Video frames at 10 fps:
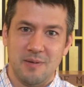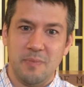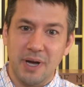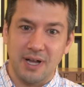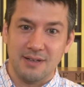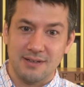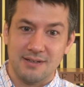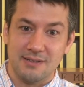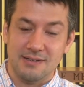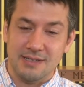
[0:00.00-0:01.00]
But
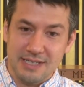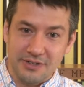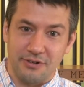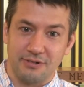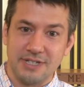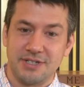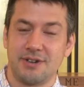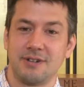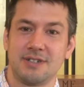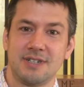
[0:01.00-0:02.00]
in the early
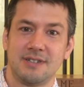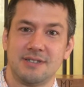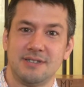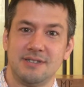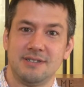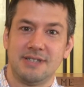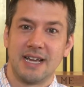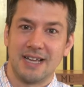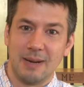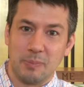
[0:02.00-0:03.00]
church,
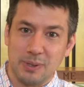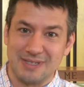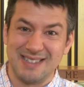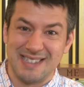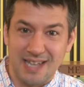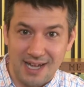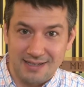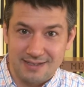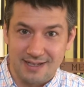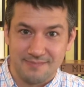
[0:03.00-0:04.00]
that got put to the
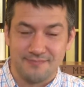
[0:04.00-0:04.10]
test.